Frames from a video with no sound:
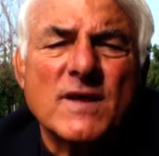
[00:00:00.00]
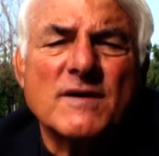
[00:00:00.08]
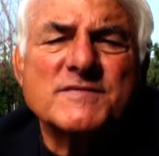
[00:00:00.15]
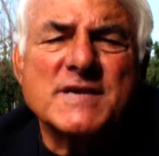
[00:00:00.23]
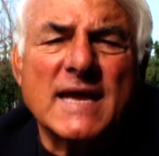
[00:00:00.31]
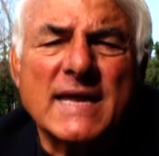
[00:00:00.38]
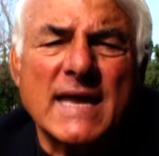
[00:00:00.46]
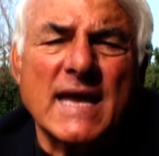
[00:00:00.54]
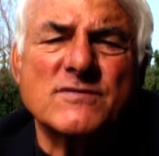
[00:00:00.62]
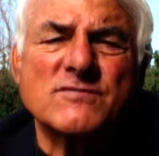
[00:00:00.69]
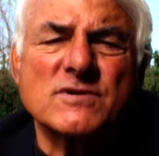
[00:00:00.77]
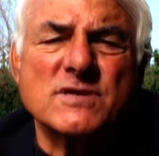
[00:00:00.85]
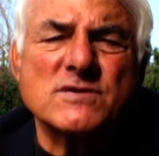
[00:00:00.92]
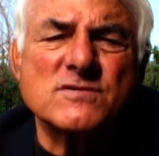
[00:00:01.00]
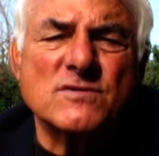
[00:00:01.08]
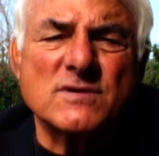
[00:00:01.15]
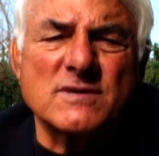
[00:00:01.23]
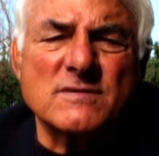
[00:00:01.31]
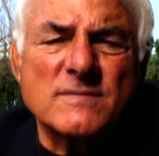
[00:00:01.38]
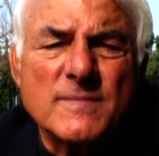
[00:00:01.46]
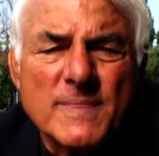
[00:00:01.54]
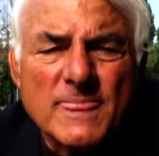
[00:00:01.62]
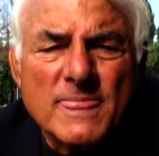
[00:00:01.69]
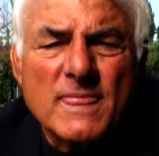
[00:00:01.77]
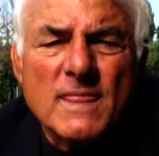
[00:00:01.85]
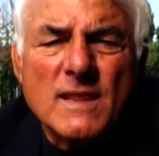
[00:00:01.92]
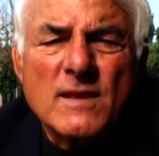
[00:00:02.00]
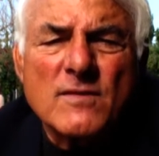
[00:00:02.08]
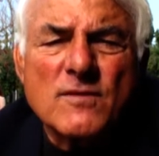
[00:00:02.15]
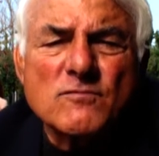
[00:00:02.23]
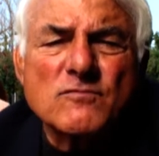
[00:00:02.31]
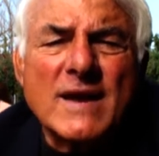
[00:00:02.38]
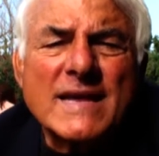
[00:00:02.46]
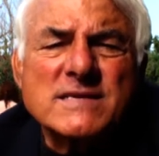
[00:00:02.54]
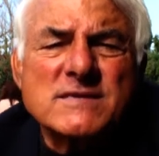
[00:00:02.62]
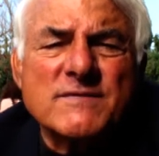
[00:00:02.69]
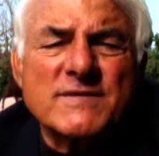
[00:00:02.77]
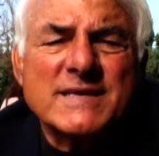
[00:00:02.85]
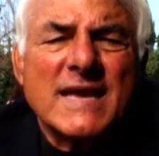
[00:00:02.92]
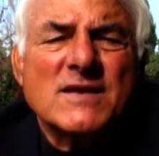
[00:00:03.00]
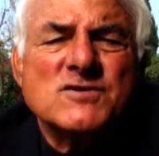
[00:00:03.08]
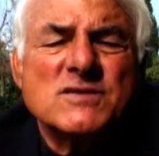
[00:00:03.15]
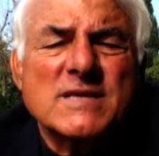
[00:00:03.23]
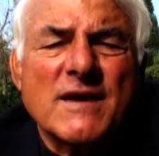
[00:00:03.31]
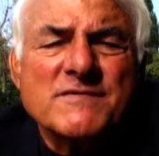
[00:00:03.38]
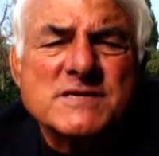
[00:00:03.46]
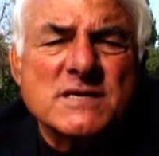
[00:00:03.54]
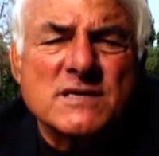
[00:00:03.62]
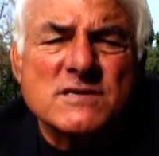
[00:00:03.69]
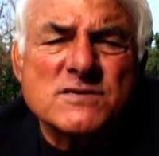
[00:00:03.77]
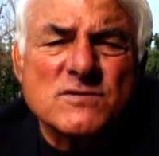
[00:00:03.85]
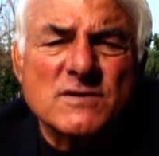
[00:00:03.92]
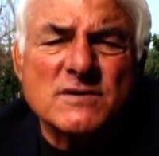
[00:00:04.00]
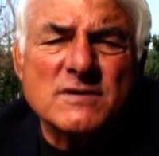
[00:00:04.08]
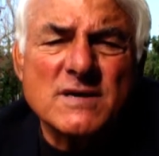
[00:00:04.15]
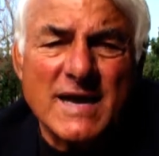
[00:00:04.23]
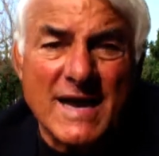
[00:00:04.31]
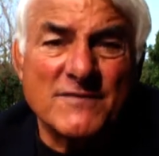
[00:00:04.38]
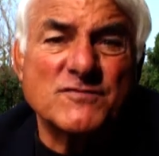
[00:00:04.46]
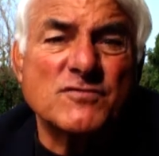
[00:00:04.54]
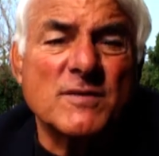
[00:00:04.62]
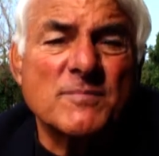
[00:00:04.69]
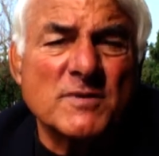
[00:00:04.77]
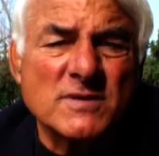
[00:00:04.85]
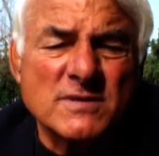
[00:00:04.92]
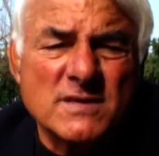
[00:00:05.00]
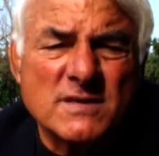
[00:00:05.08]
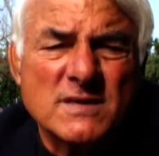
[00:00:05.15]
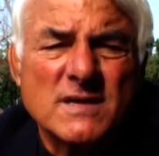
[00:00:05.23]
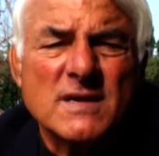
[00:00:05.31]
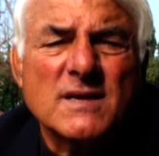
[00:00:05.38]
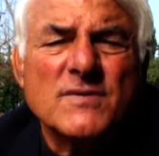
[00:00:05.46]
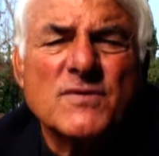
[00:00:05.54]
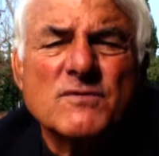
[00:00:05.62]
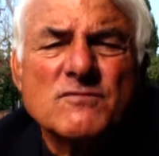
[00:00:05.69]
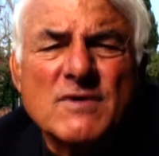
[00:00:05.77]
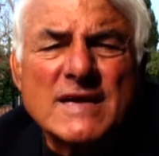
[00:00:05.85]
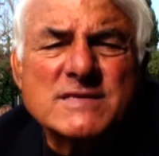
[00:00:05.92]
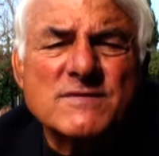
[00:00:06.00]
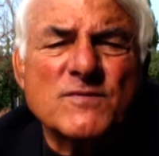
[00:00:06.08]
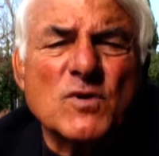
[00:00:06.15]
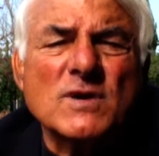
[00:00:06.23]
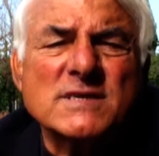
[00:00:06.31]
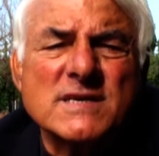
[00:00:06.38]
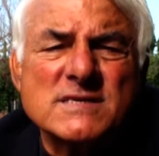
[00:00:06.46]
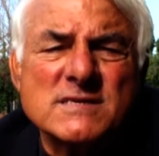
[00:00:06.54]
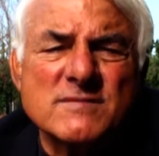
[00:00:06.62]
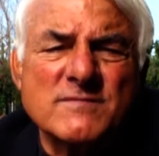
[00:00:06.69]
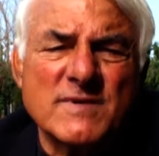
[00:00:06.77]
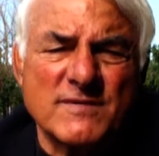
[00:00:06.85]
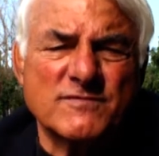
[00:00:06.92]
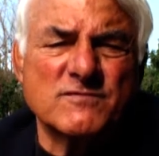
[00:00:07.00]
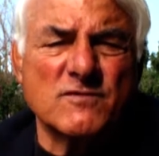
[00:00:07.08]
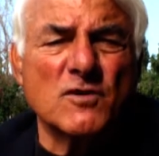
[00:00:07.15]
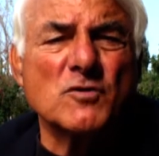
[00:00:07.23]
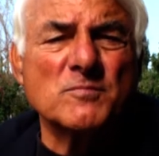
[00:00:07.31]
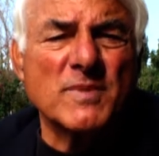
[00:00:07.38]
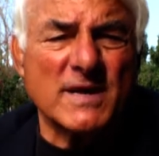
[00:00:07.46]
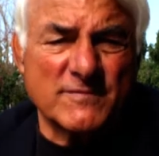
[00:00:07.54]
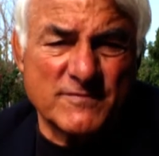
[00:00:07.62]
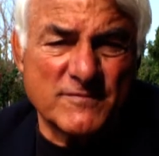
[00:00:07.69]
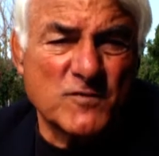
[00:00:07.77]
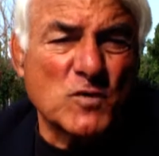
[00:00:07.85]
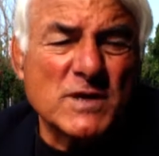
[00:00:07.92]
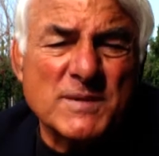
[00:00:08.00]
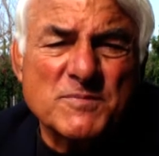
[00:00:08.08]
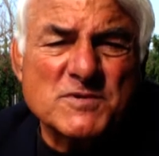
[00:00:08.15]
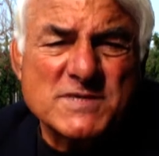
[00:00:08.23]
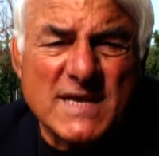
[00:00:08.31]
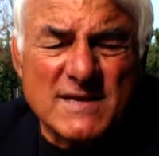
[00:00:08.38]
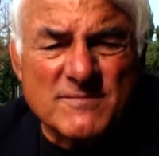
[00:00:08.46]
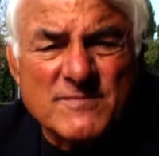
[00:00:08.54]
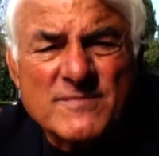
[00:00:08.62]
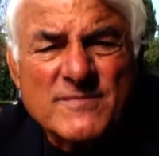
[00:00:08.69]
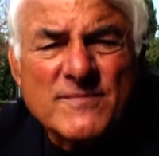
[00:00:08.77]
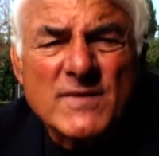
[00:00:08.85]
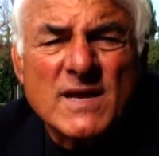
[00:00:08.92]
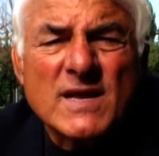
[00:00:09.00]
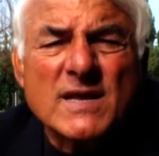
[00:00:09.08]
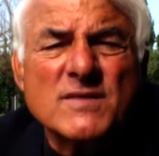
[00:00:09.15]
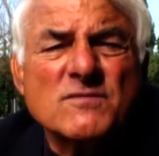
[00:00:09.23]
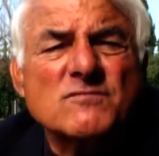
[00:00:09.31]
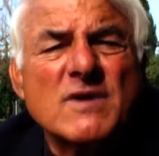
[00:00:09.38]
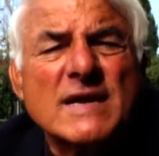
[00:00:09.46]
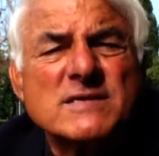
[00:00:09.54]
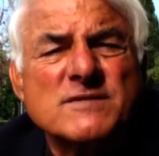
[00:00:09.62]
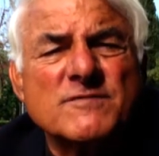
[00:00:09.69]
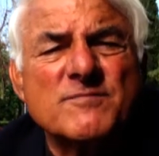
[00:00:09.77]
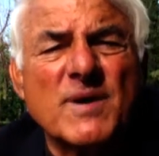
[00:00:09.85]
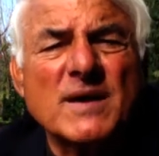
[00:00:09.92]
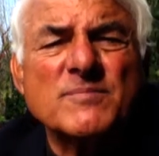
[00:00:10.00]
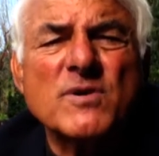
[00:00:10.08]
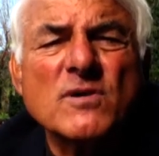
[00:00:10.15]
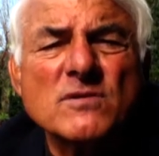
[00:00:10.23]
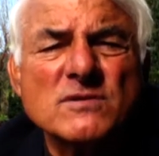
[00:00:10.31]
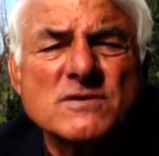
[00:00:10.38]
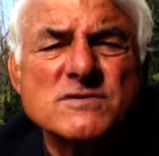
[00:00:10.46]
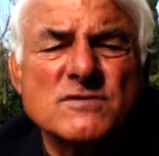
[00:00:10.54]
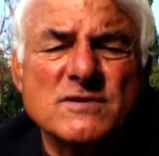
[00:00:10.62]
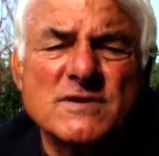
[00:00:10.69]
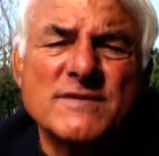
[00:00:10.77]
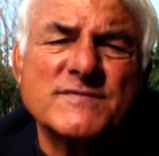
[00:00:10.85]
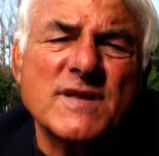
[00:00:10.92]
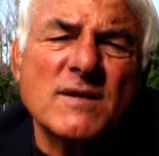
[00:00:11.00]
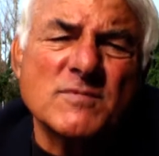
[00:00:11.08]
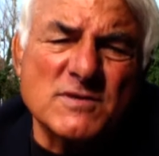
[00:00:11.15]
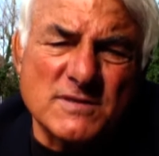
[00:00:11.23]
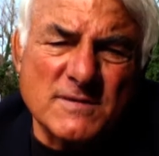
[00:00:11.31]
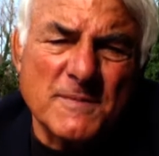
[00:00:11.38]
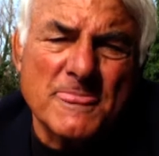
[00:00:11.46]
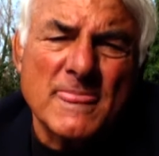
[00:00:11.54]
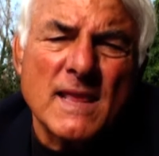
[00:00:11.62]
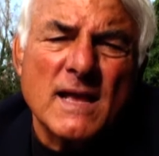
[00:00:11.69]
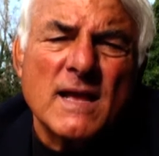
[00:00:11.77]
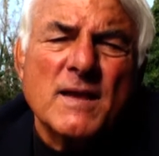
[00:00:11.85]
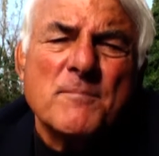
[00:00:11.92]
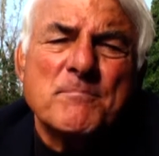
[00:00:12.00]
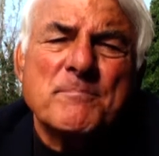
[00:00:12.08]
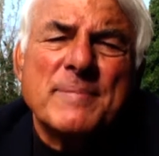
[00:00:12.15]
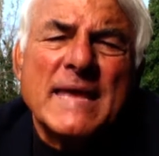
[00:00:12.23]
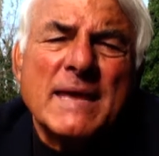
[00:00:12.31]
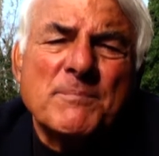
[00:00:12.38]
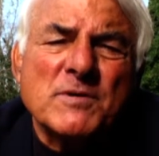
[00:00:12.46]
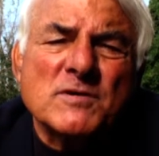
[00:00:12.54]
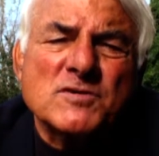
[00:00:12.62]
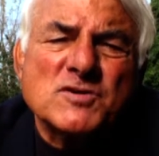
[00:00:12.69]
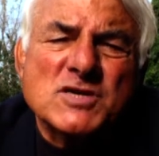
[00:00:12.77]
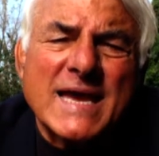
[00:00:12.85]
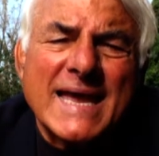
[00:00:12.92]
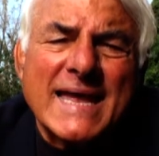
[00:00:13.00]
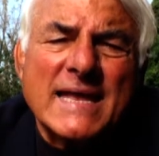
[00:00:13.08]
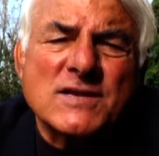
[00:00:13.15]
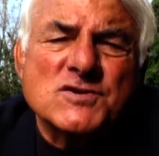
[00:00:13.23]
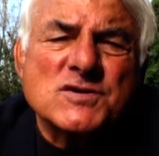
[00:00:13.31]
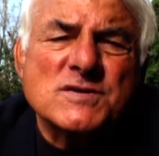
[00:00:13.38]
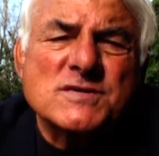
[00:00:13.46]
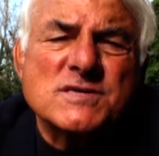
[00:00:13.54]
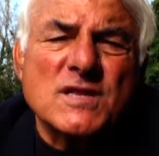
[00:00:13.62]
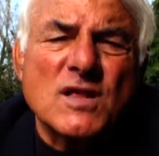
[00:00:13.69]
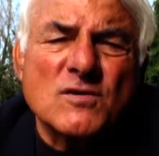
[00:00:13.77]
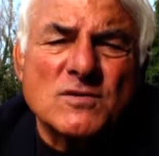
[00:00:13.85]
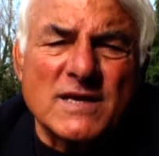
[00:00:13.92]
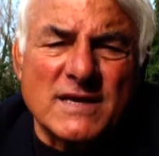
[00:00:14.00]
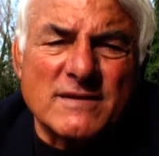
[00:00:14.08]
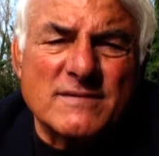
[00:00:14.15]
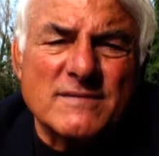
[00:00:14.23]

of psychiatric disorder. The rates of attention deficit disorder have tripled, the rates of autism have grown by 40%, and the rates of bipolar disorder have doubled. People change slowly.